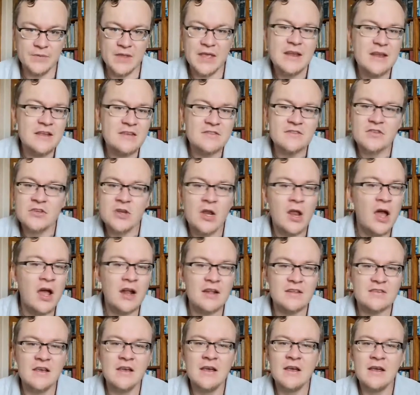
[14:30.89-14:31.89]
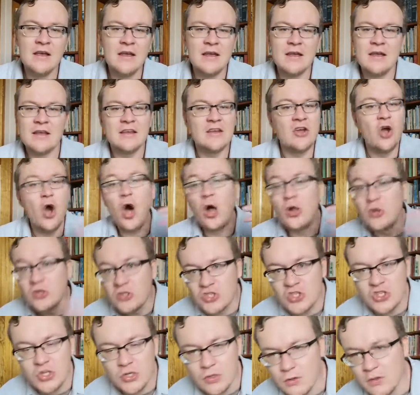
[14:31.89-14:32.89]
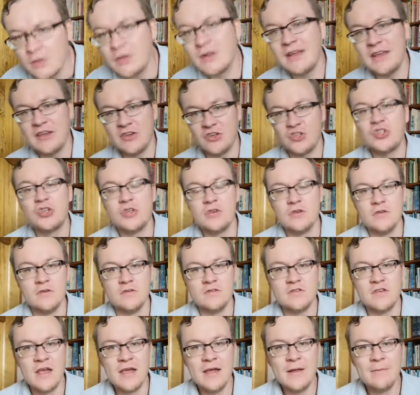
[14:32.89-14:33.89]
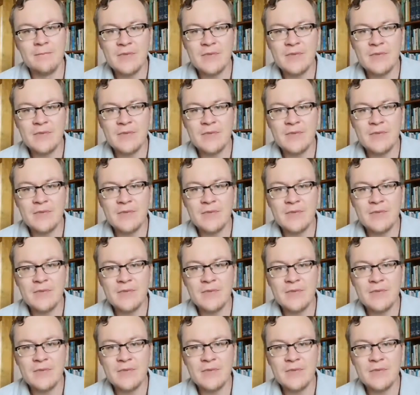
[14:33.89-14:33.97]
It is not cultural issues.